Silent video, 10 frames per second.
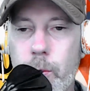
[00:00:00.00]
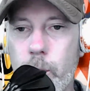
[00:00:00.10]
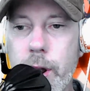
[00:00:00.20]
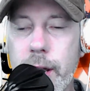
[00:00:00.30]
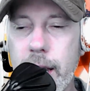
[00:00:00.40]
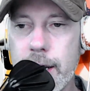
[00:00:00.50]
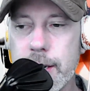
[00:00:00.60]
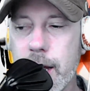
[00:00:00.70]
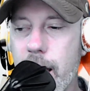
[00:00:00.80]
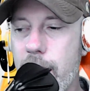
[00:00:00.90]

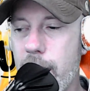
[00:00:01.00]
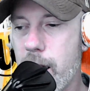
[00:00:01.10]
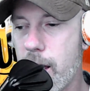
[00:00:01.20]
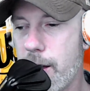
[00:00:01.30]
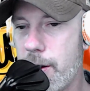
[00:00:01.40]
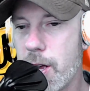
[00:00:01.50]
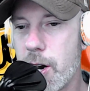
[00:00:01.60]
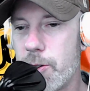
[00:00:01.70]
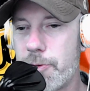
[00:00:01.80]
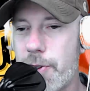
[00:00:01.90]
weekend,
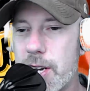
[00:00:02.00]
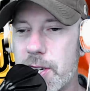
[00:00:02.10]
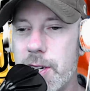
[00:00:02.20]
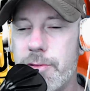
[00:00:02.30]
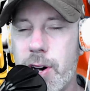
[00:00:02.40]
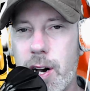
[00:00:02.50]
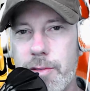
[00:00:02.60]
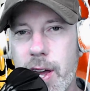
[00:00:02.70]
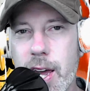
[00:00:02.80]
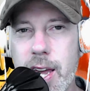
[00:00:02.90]
as festive
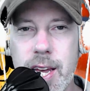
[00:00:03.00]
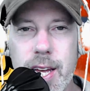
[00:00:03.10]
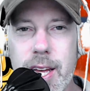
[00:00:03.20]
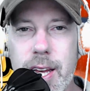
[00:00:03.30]
of a